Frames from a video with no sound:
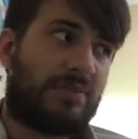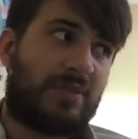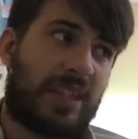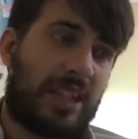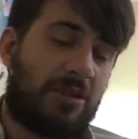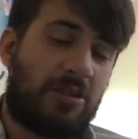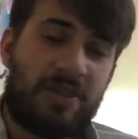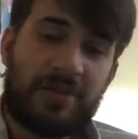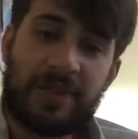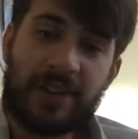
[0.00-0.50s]

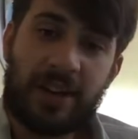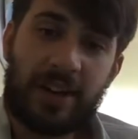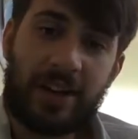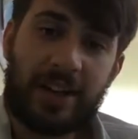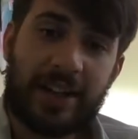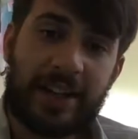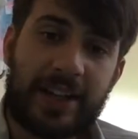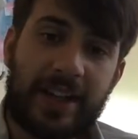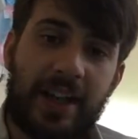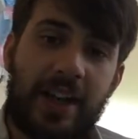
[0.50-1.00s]
However you
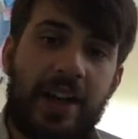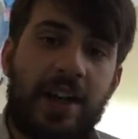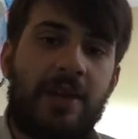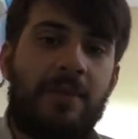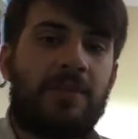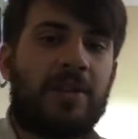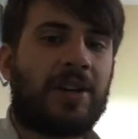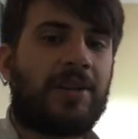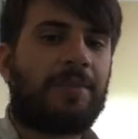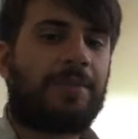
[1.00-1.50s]
like,
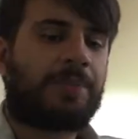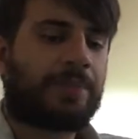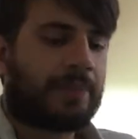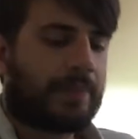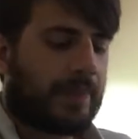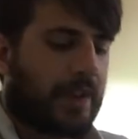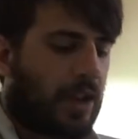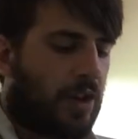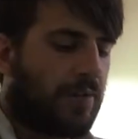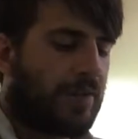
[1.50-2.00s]
but
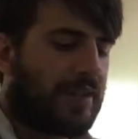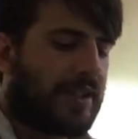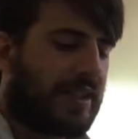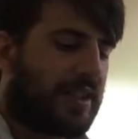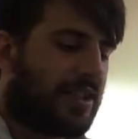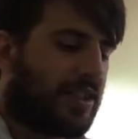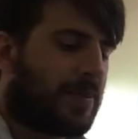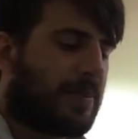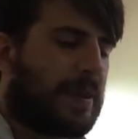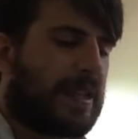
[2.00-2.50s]

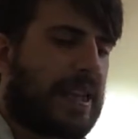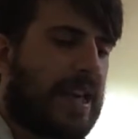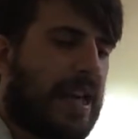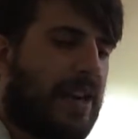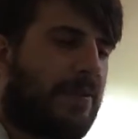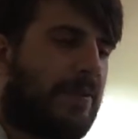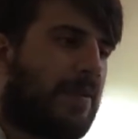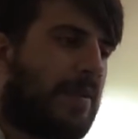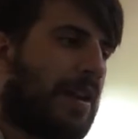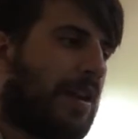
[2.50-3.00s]
obviously just be
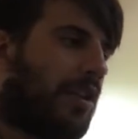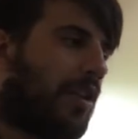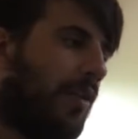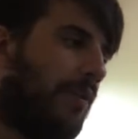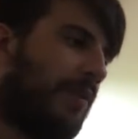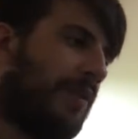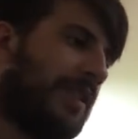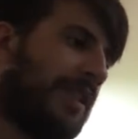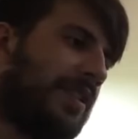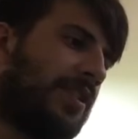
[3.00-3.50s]
careful about
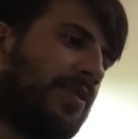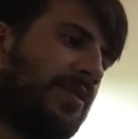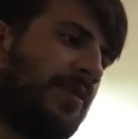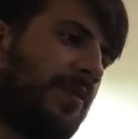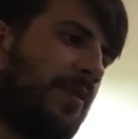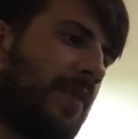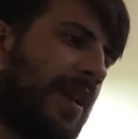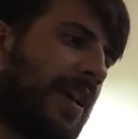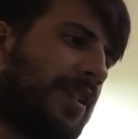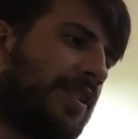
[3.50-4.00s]
confidential
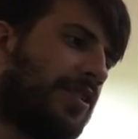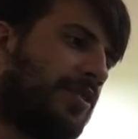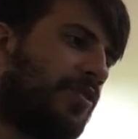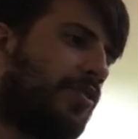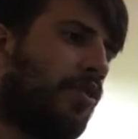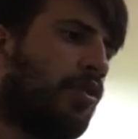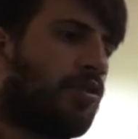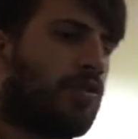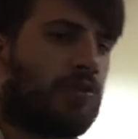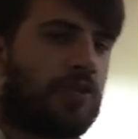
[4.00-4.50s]
information
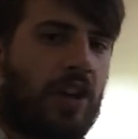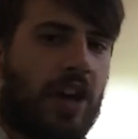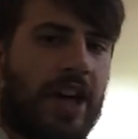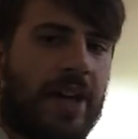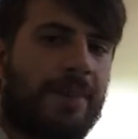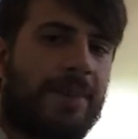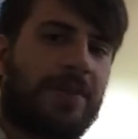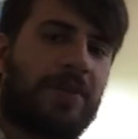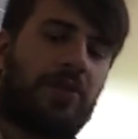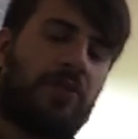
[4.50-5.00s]
or
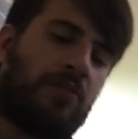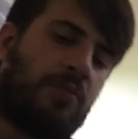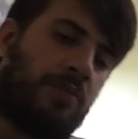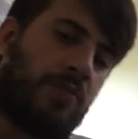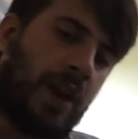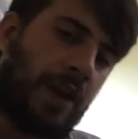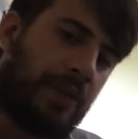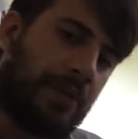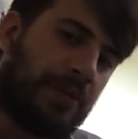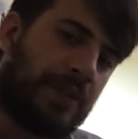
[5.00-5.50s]
gripes or
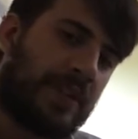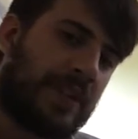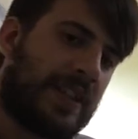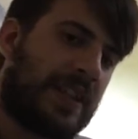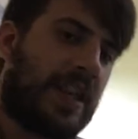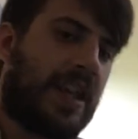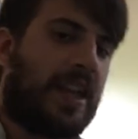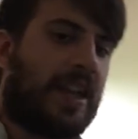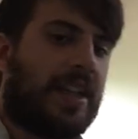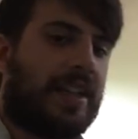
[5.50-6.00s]
moans.